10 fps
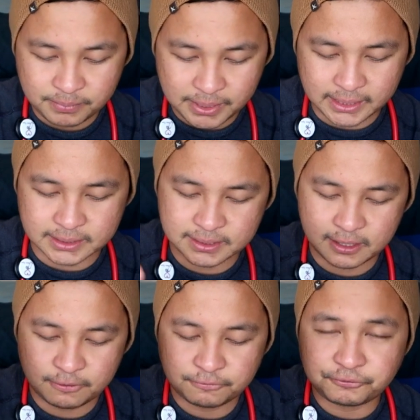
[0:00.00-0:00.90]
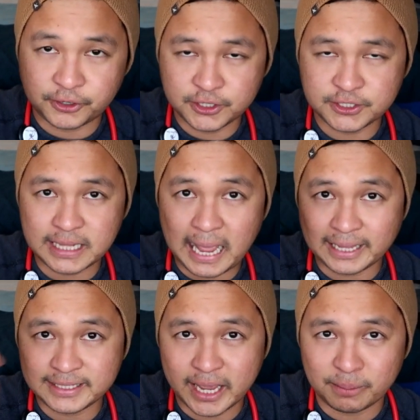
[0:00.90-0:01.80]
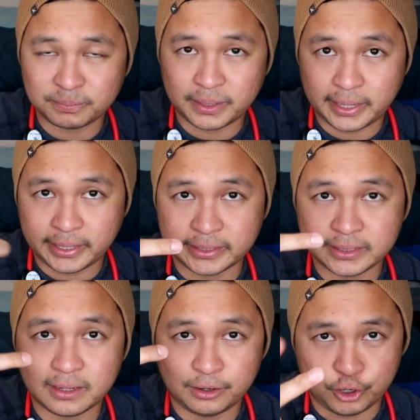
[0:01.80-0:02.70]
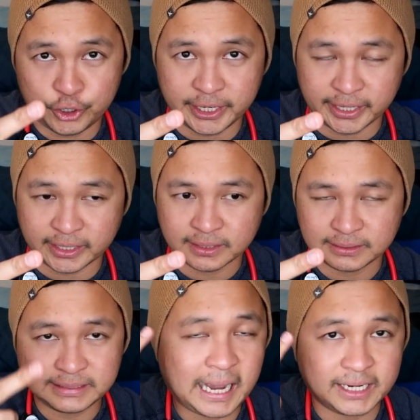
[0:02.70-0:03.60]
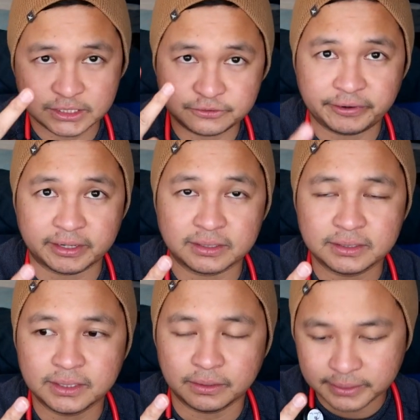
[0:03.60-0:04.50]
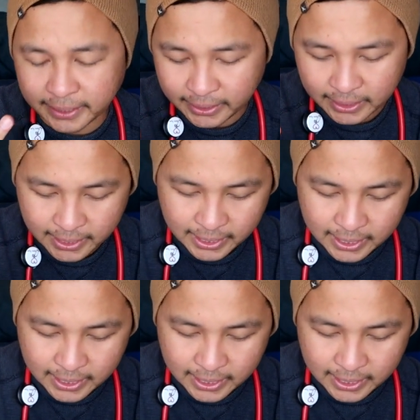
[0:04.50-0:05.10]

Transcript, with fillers: means first attempt in learning. That is fail, okay?